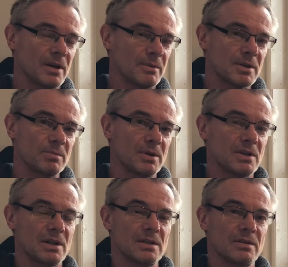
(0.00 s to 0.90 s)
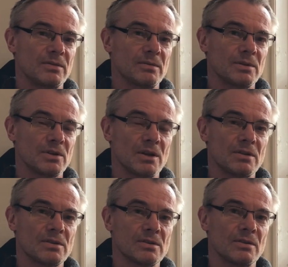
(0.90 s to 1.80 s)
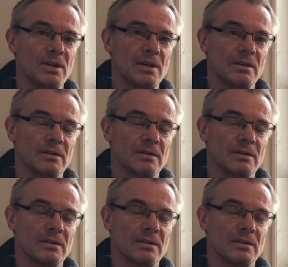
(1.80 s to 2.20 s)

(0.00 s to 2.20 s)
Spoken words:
much appreciate it if you would share this story.